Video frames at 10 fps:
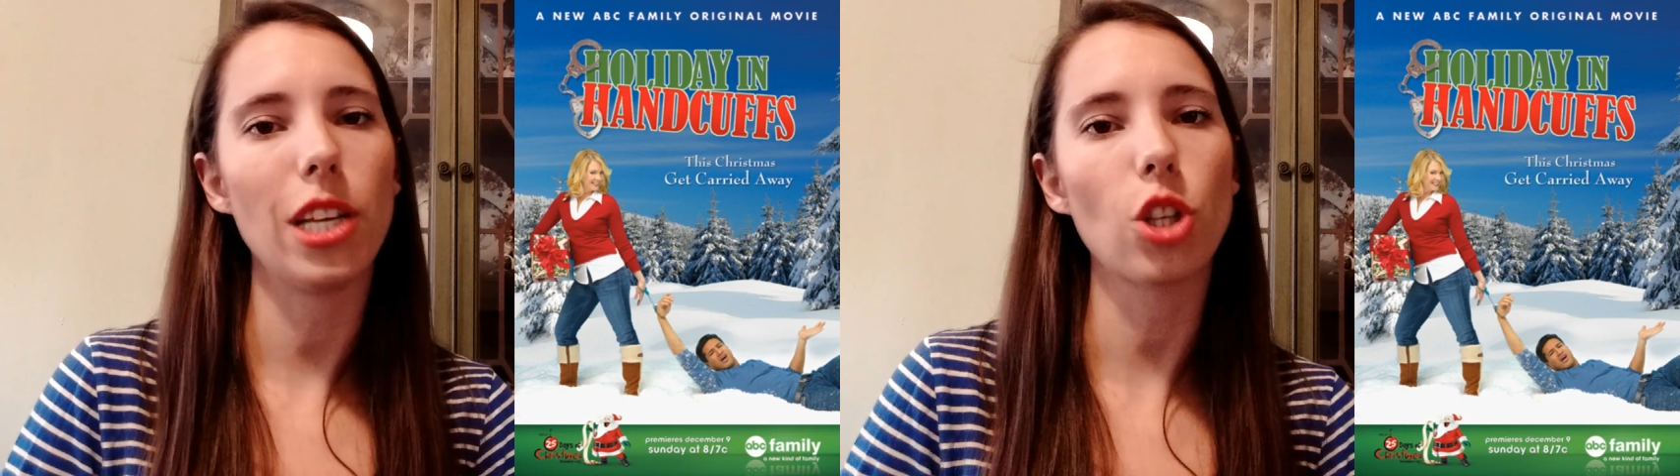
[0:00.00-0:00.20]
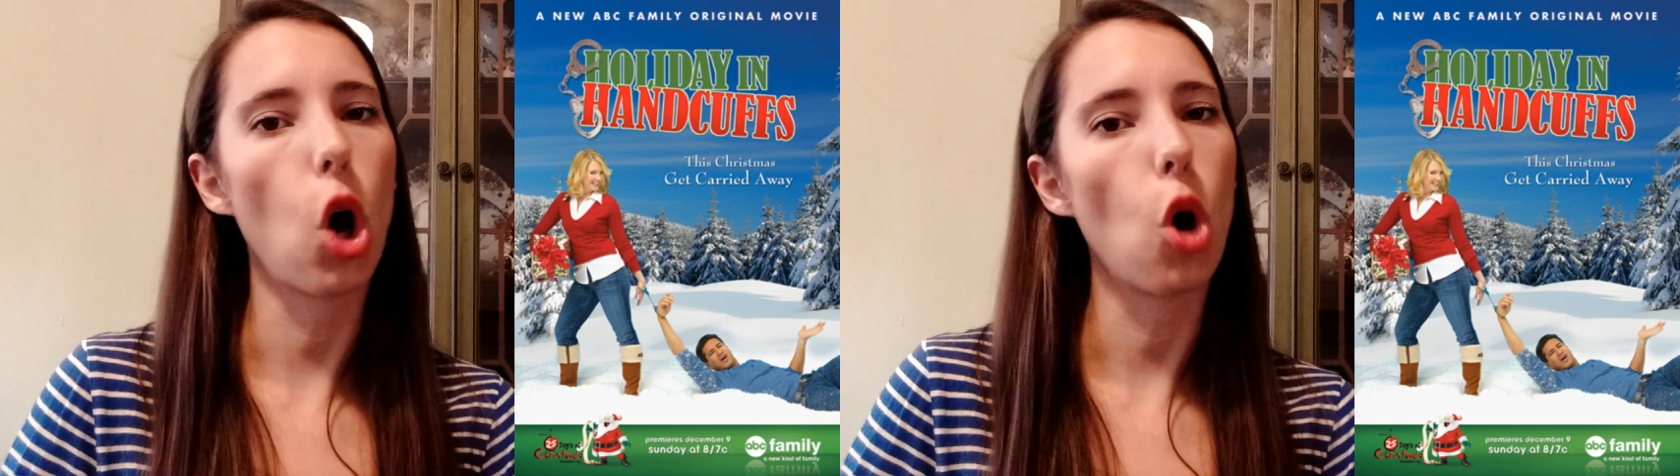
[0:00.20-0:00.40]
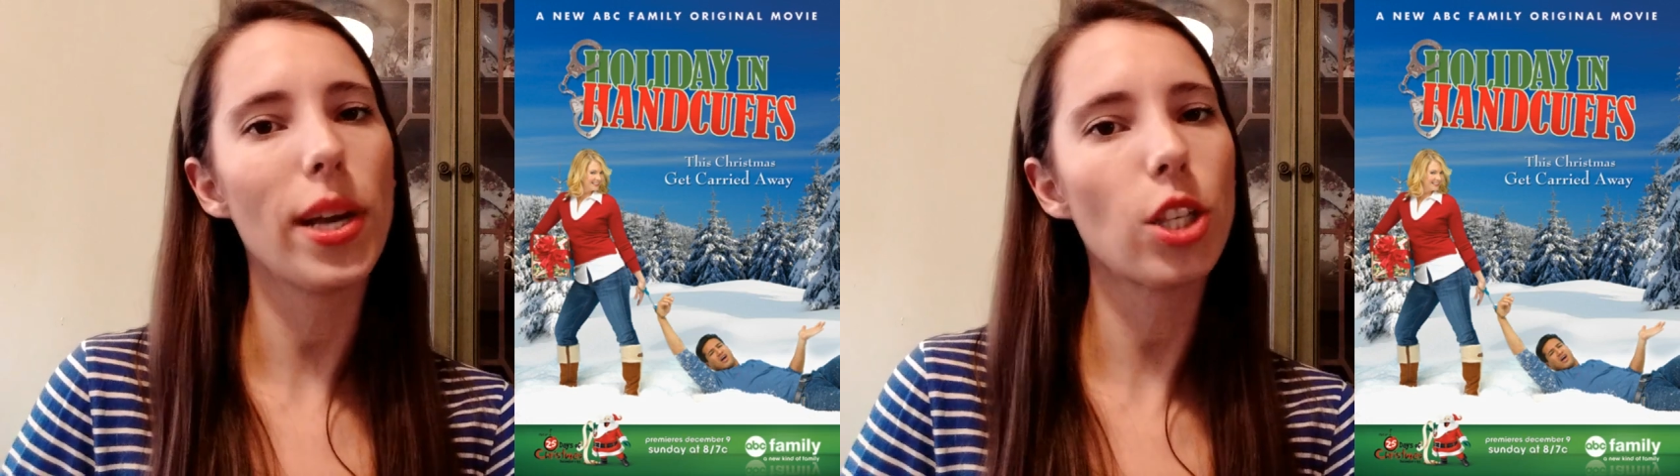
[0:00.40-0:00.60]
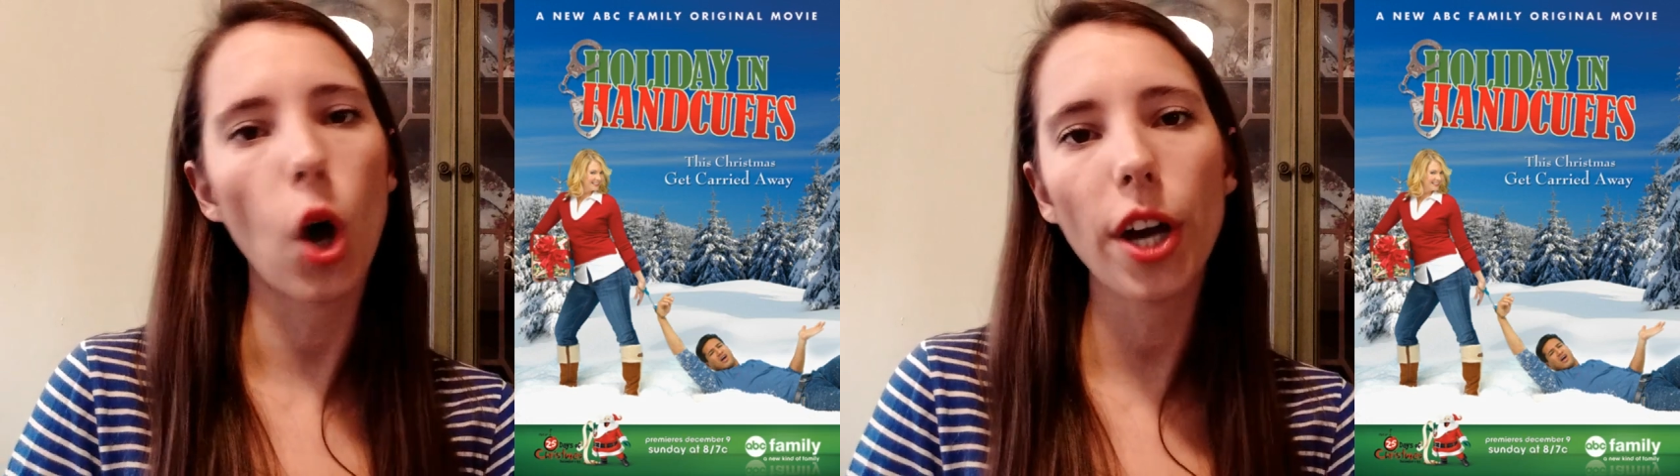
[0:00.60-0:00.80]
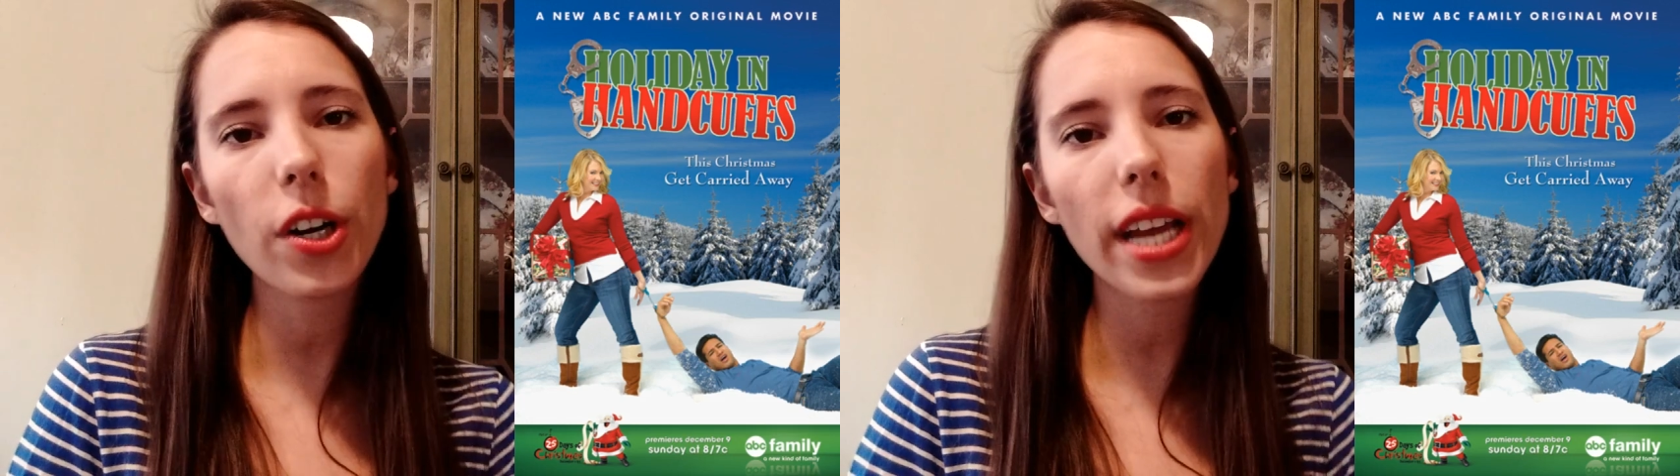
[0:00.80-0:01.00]
is always
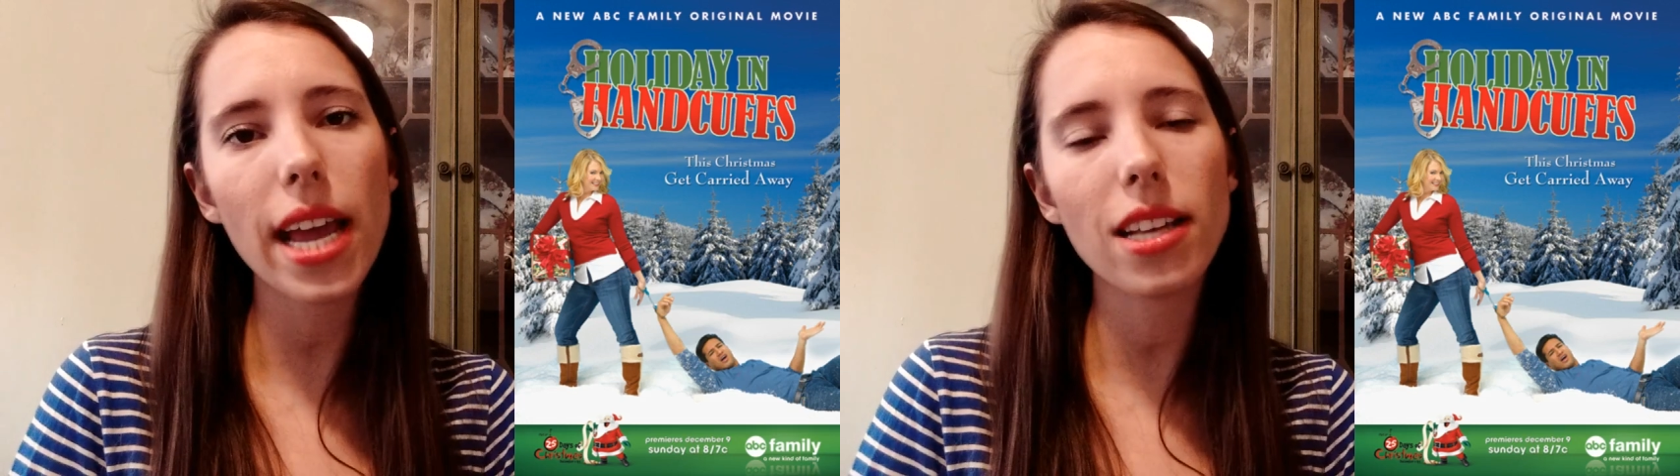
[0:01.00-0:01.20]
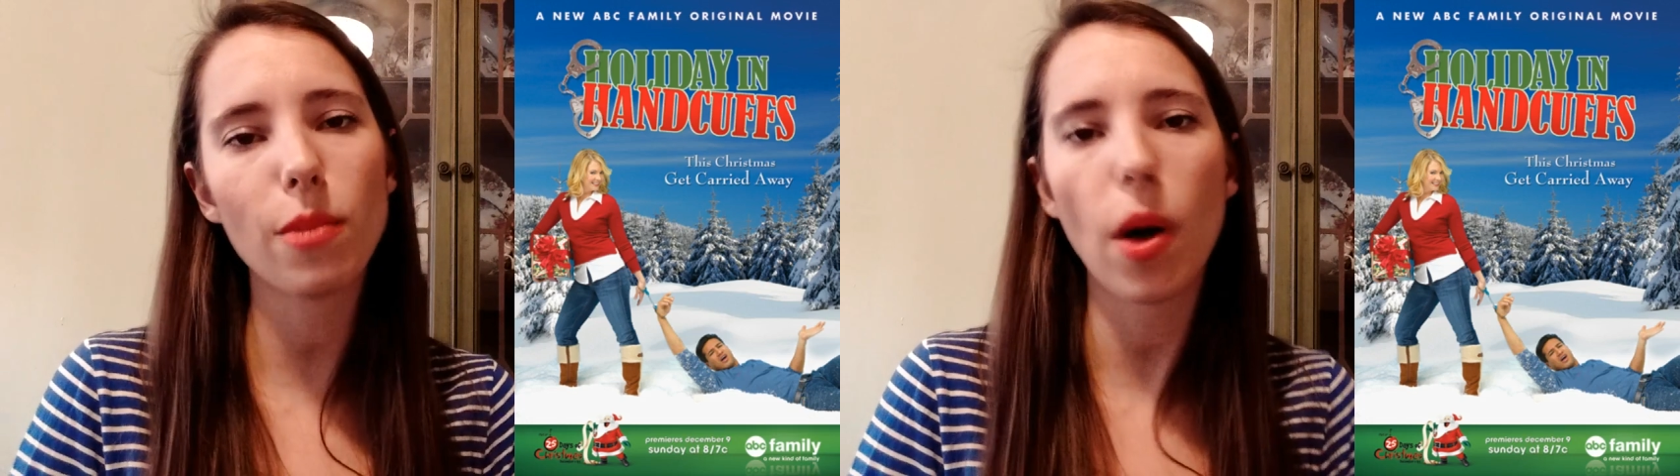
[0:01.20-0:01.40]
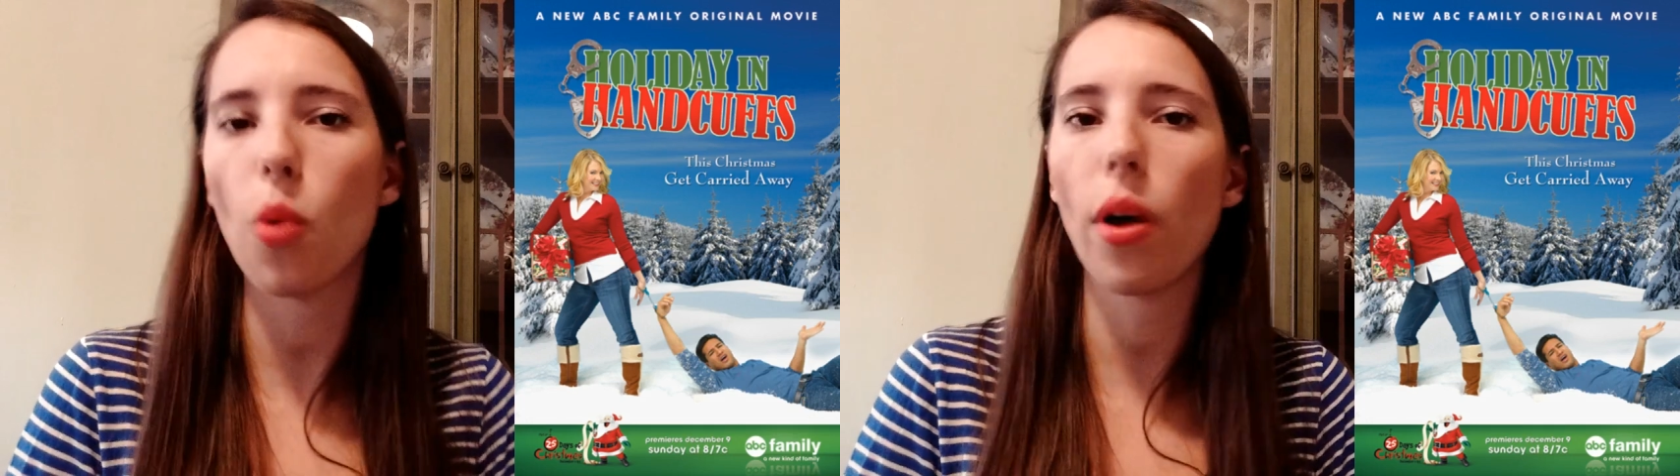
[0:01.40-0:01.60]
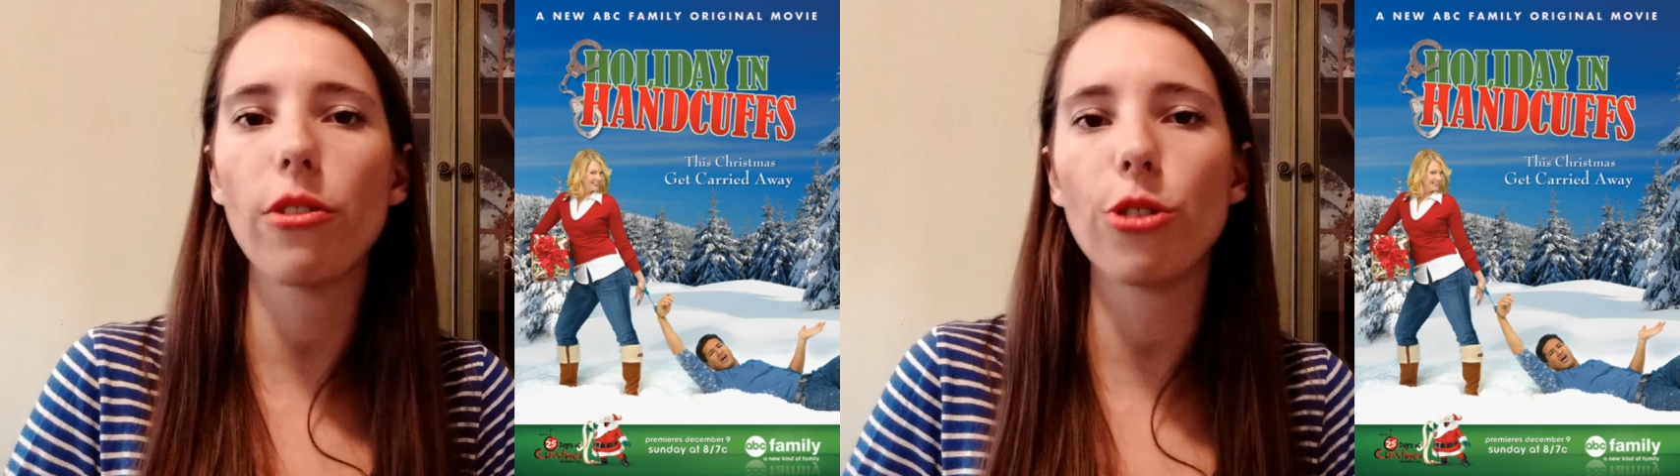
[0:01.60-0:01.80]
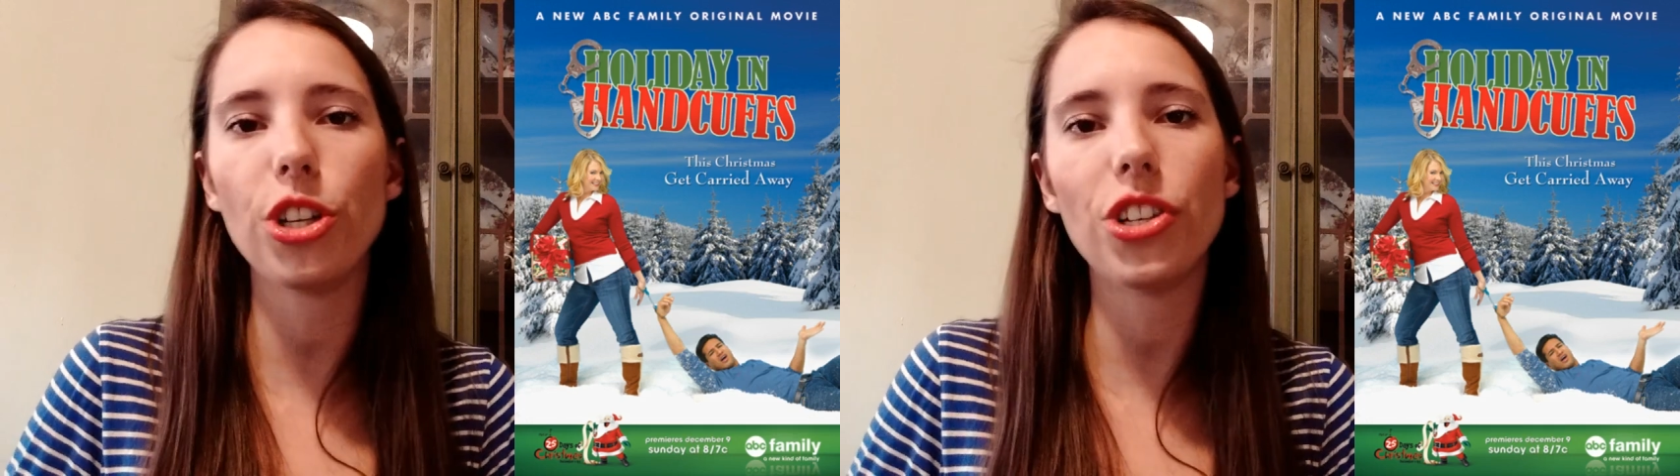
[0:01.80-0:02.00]
on her case about
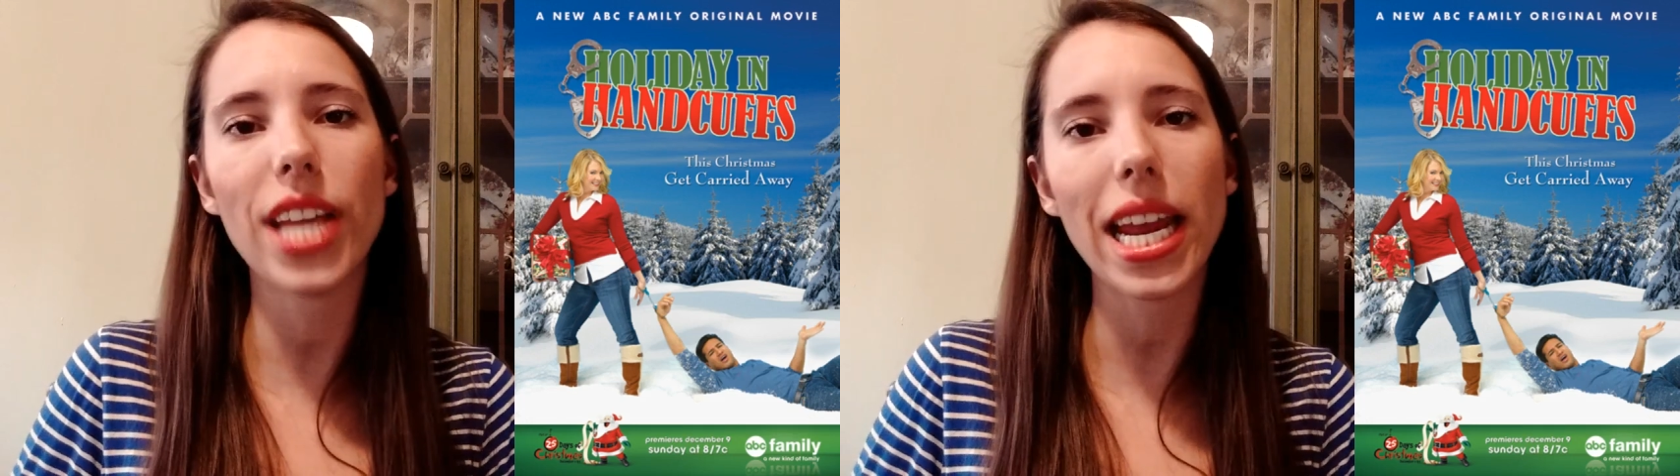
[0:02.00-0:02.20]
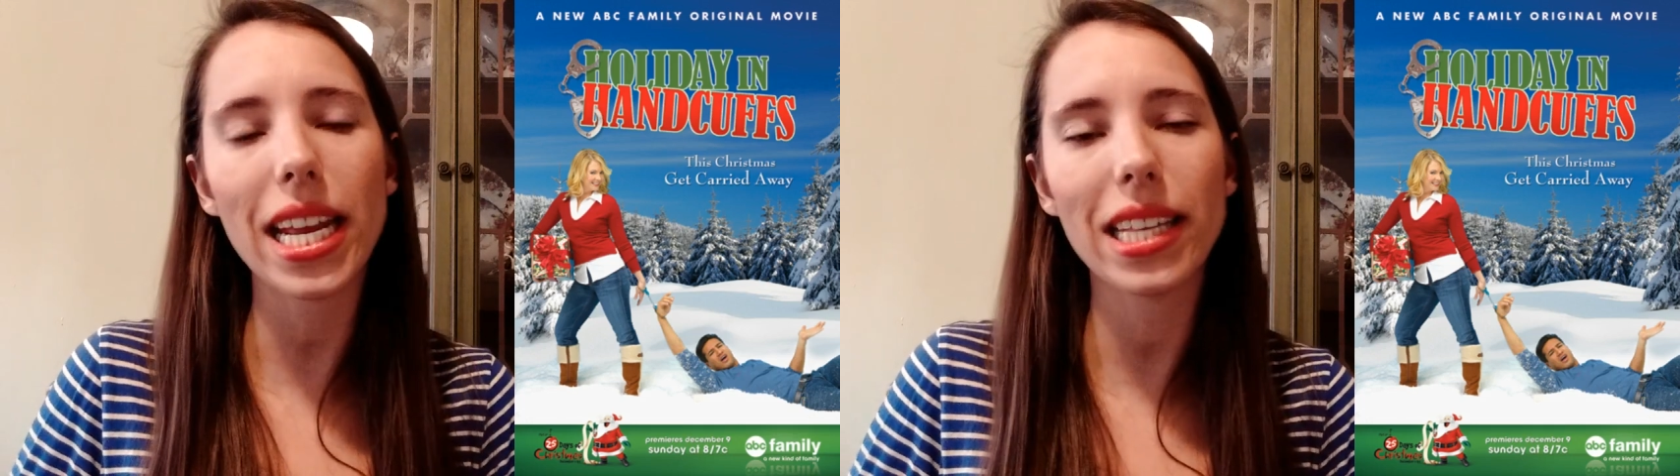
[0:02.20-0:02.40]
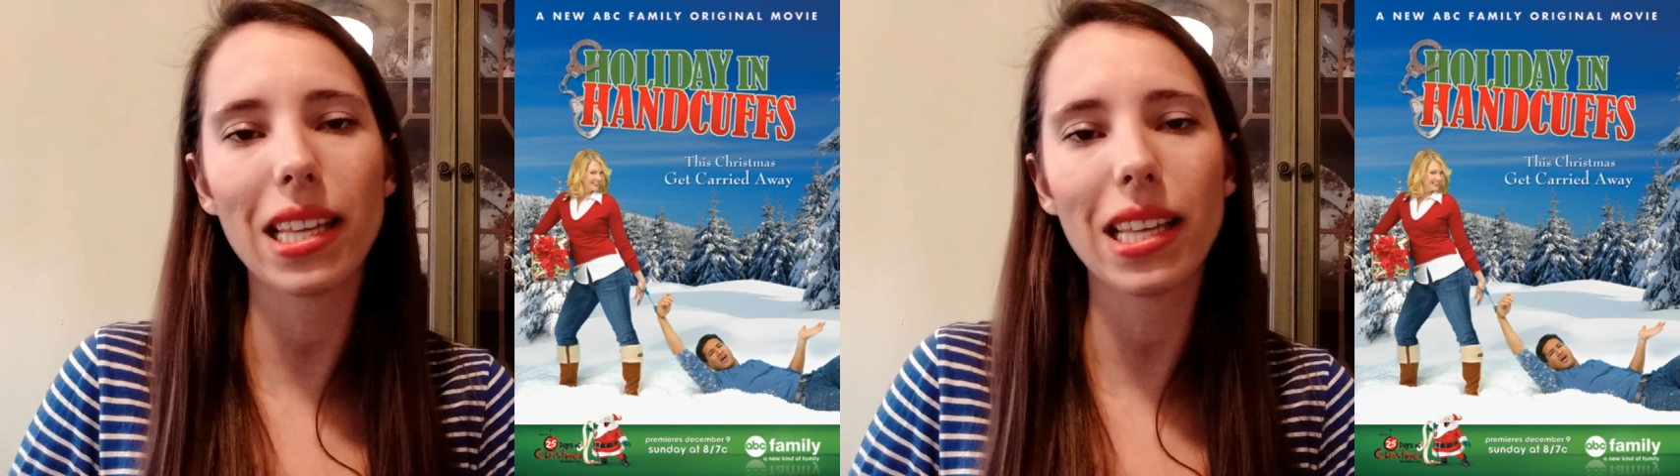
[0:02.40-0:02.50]
whether she's dating